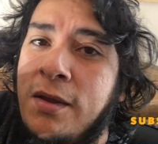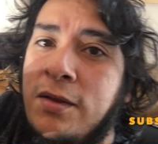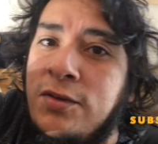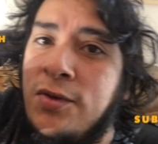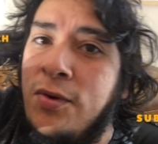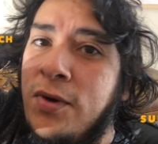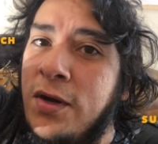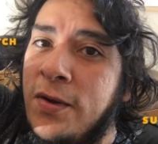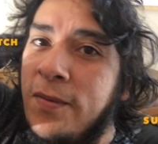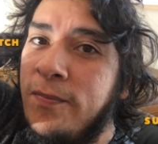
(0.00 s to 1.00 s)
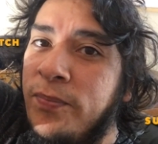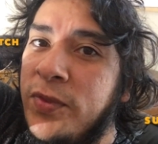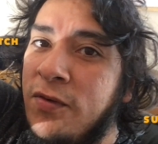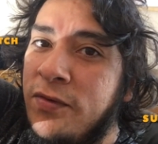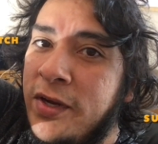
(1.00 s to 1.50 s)
So
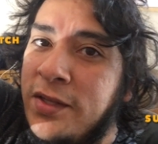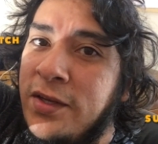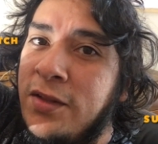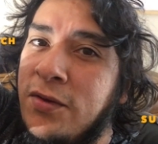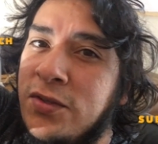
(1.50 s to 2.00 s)
don't forget to get those